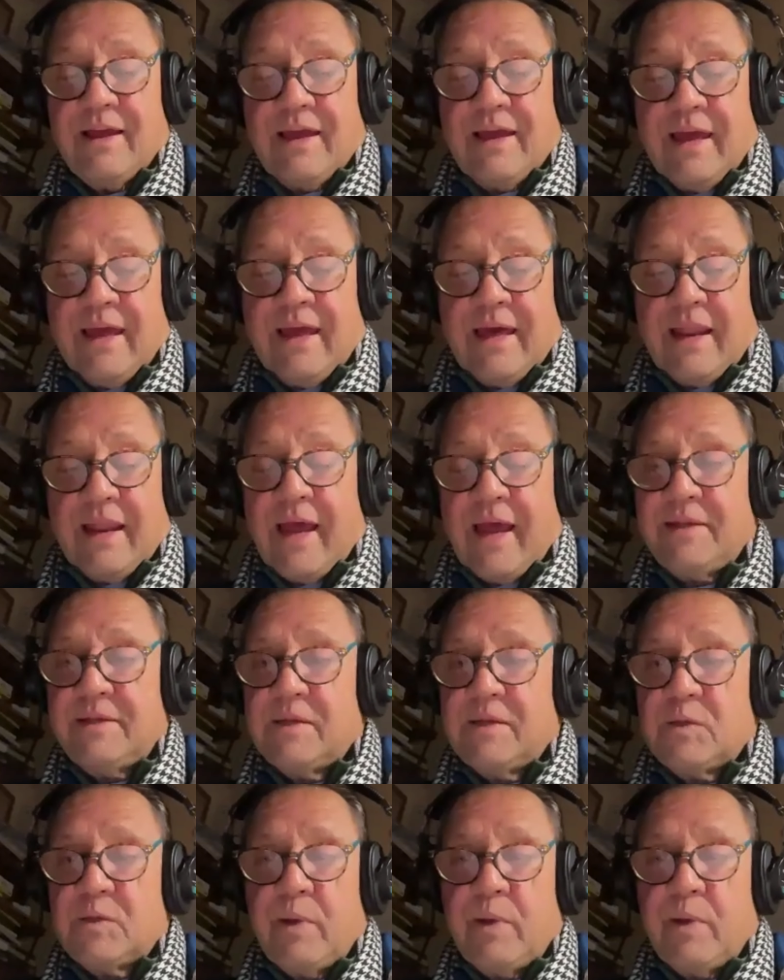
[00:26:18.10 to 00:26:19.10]
And I
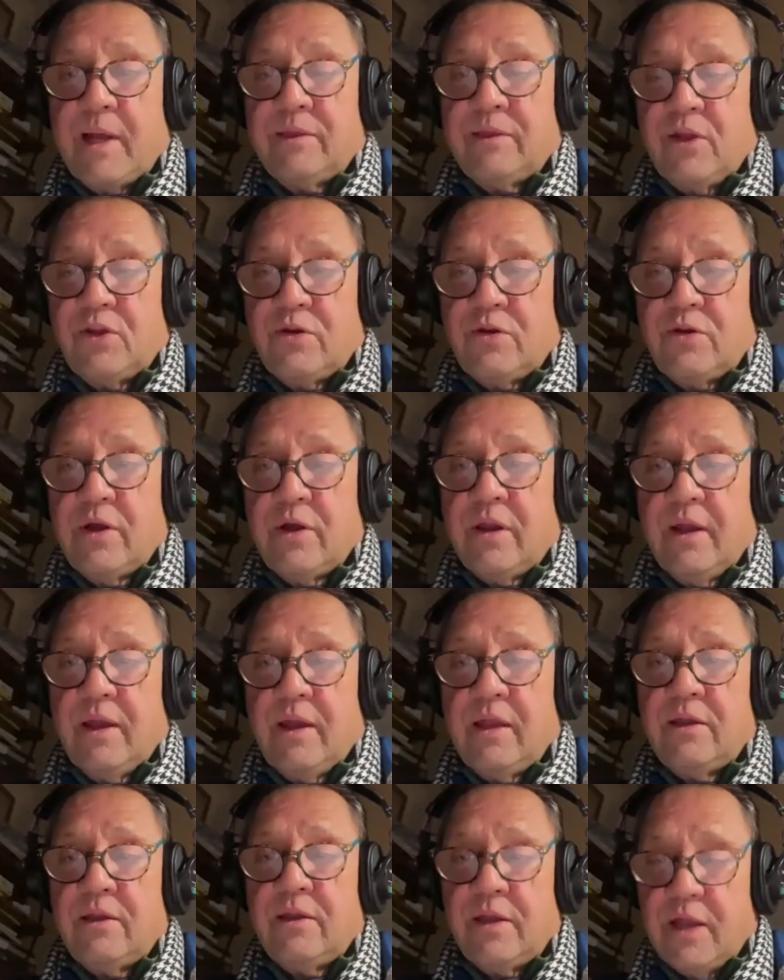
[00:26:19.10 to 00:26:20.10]
suspect that you're going to
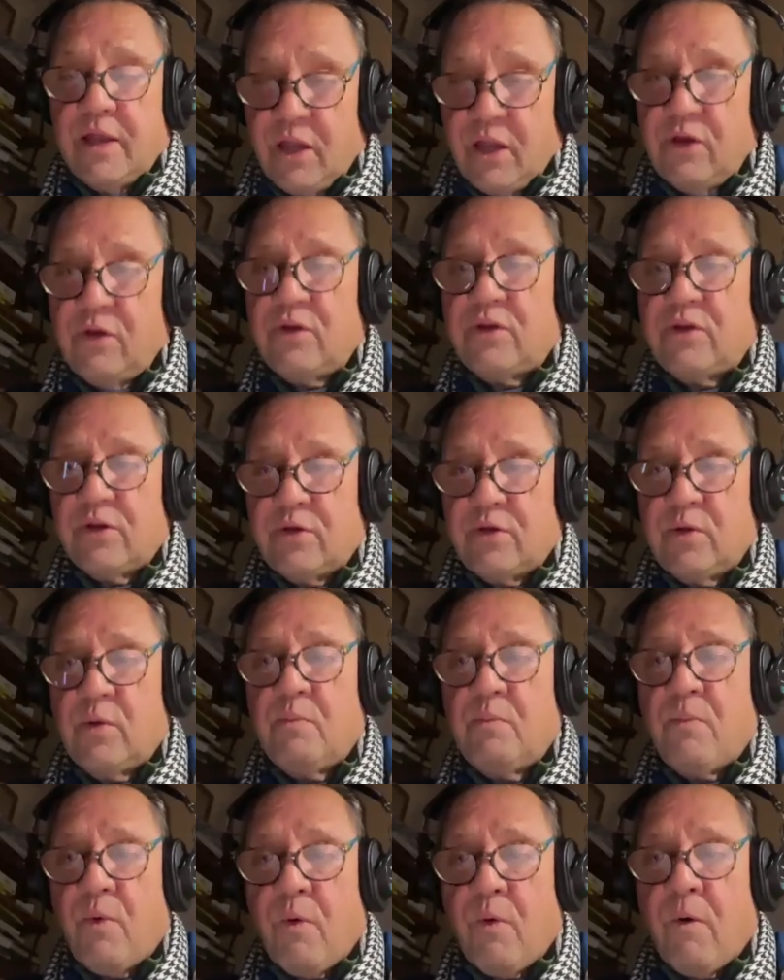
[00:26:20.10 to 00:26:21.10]
continue to do
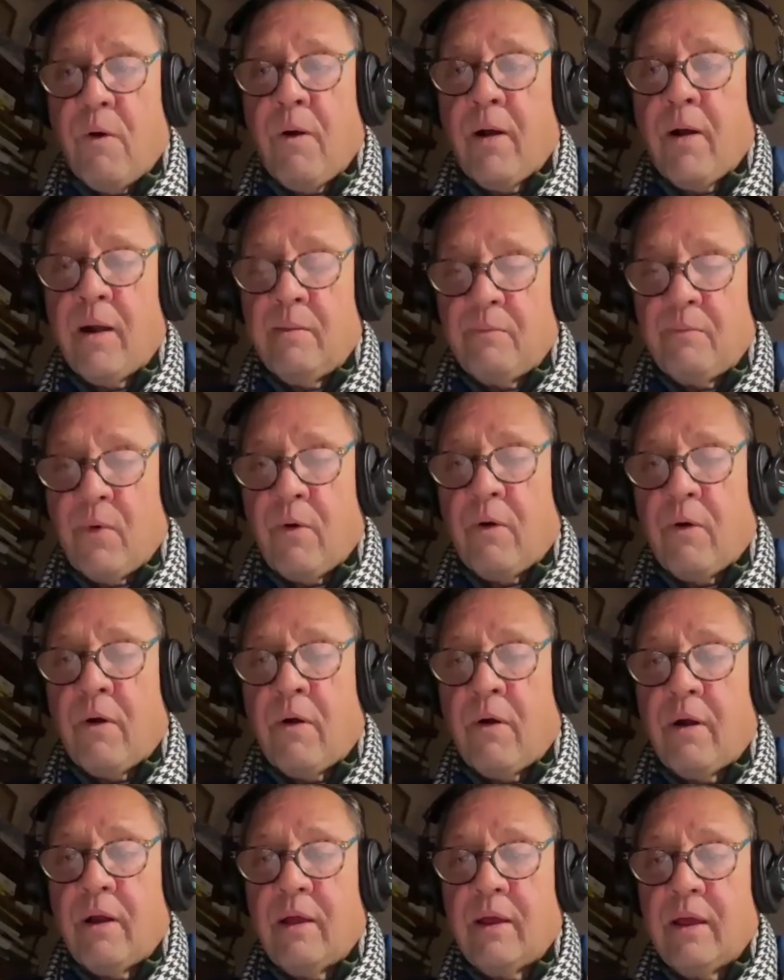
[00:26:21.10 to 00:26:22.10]
more and
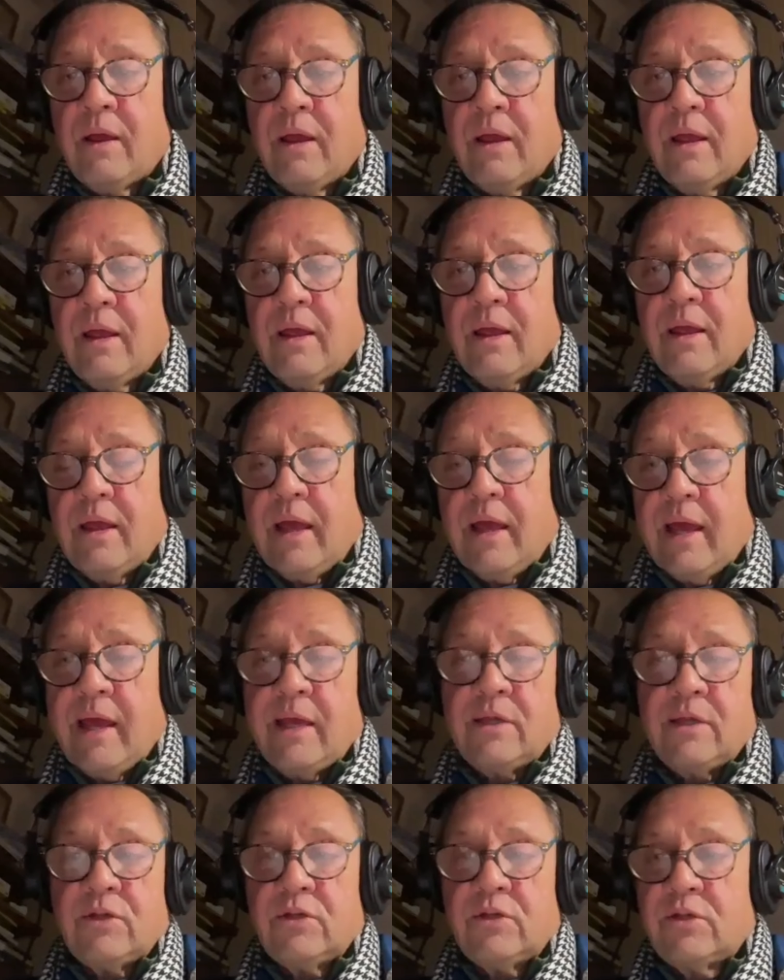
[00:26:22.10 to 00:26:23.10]
more
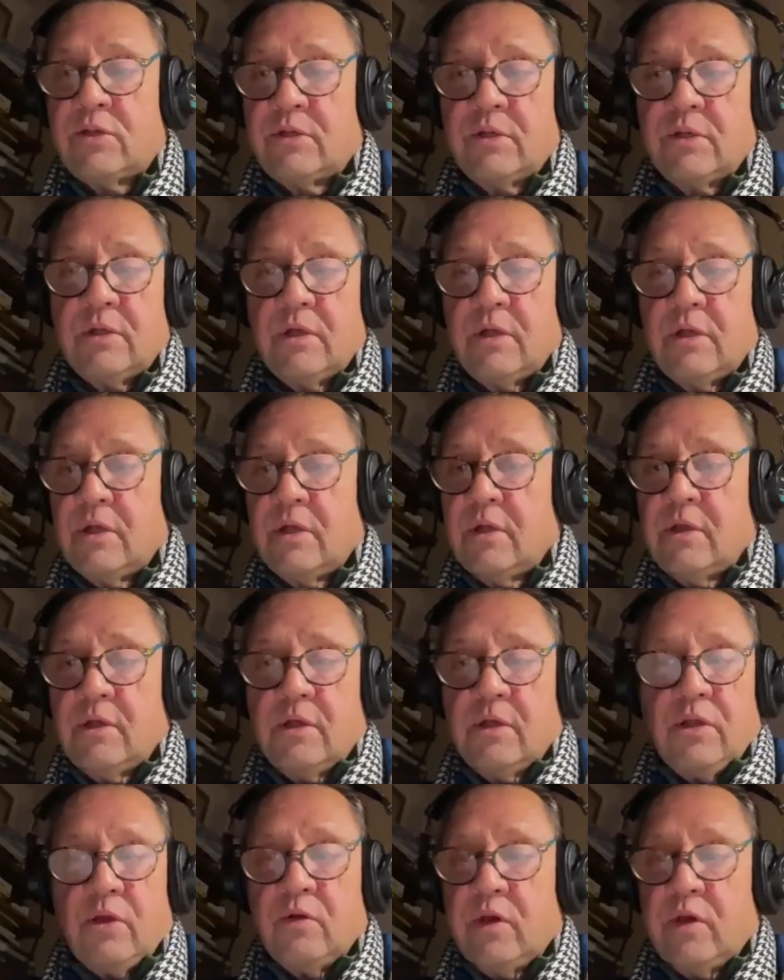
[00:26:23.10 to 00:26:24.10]
as
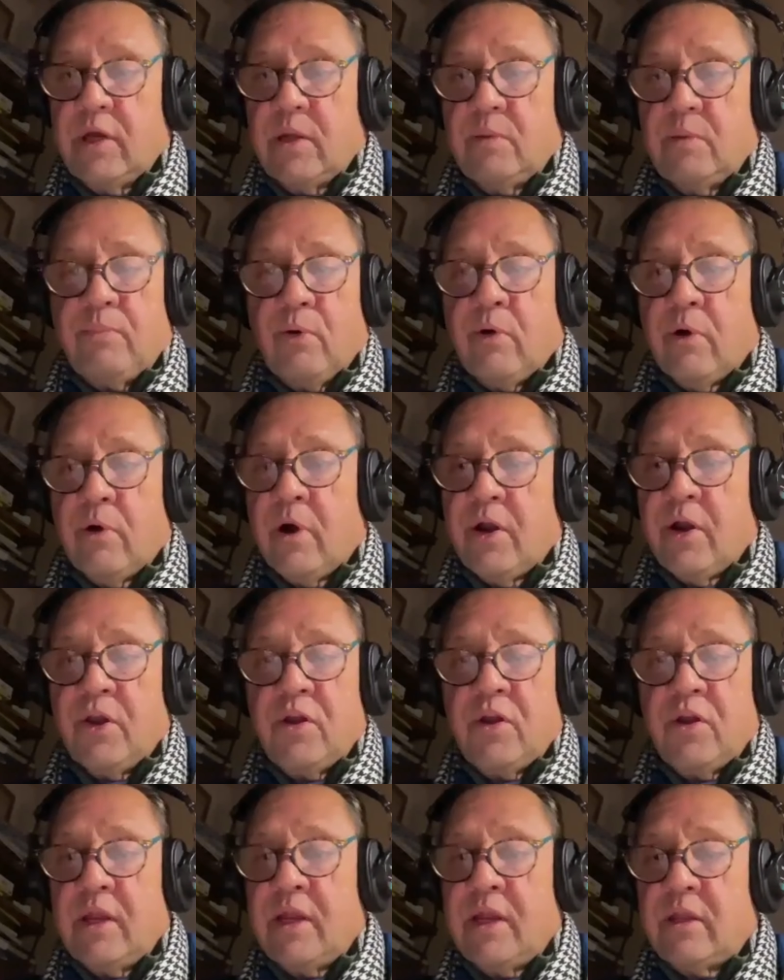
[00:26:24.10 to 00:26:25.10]
you get bored and
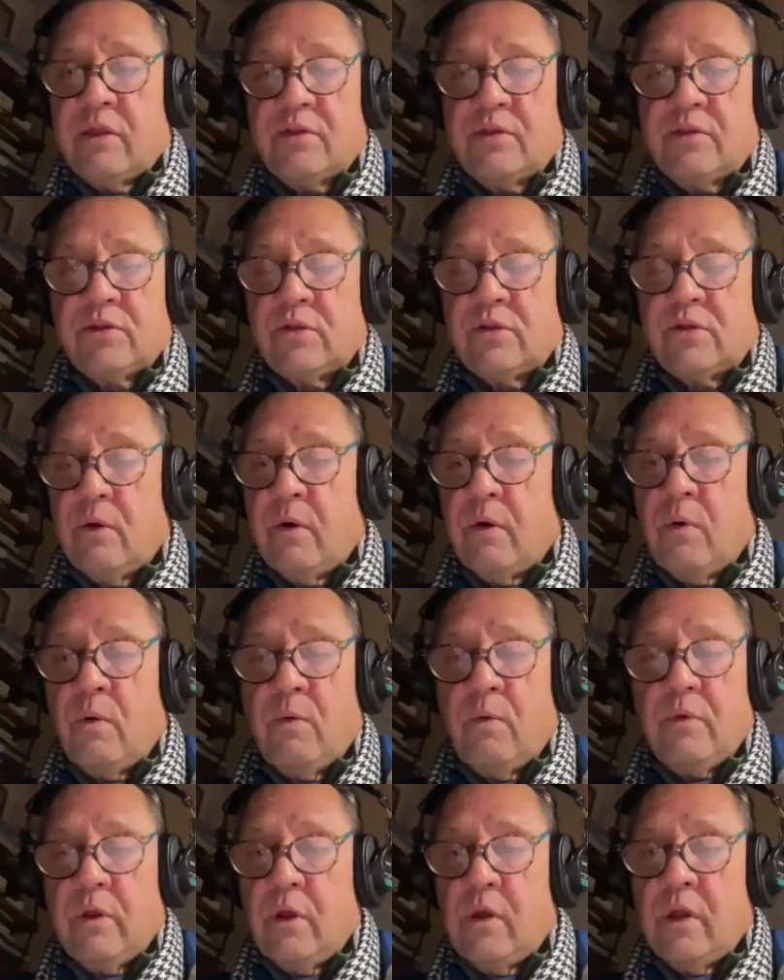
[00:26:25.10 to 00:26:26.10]
you need to
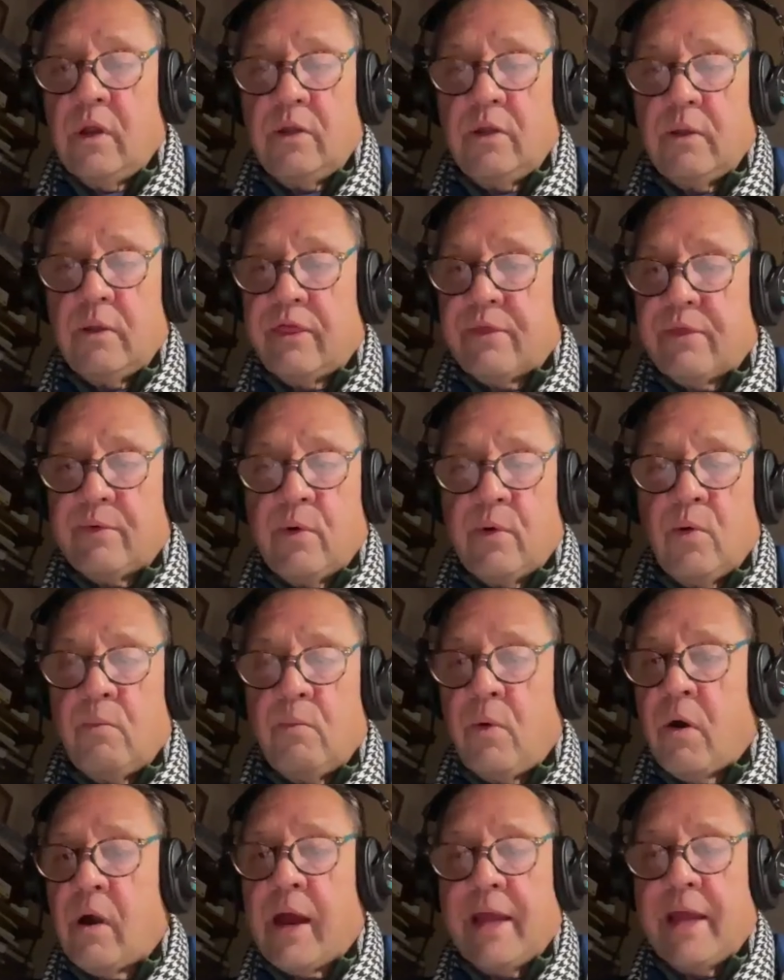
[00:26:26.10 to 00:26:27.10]
throw
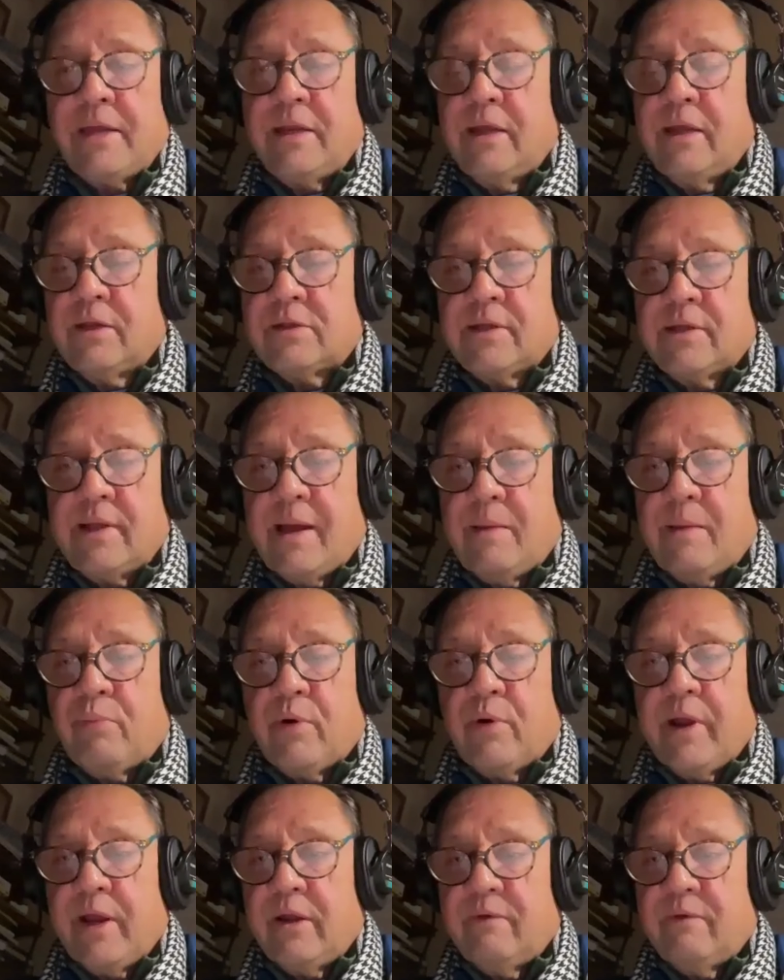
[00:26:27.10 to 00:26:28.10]
more ideas in that
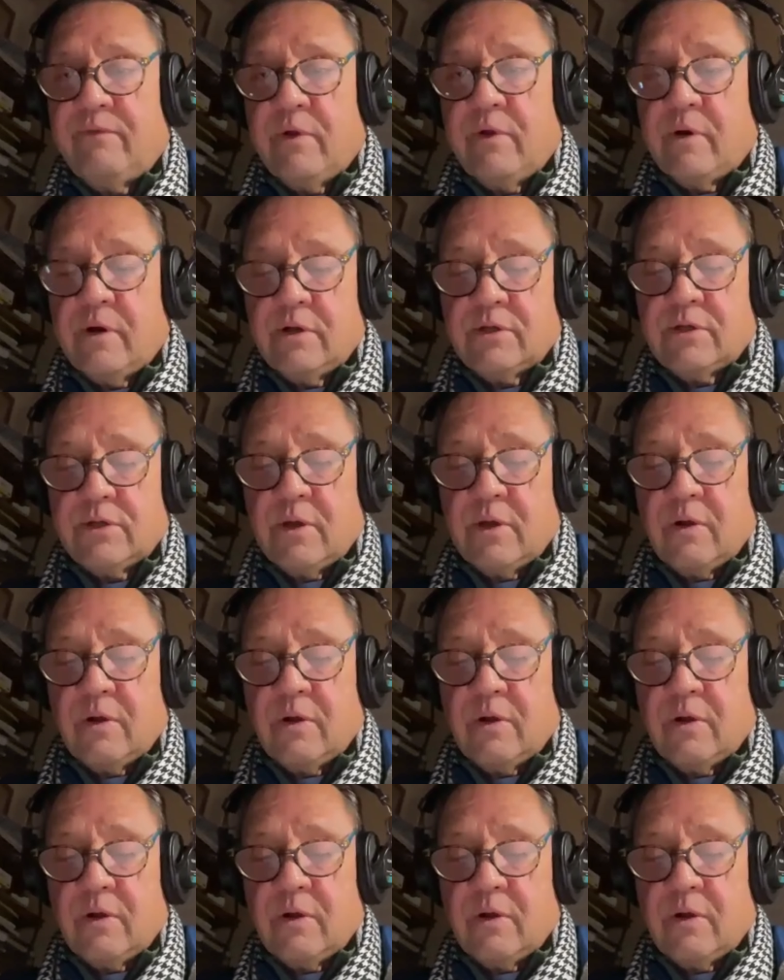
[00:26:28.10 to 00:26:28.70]
brain of yours.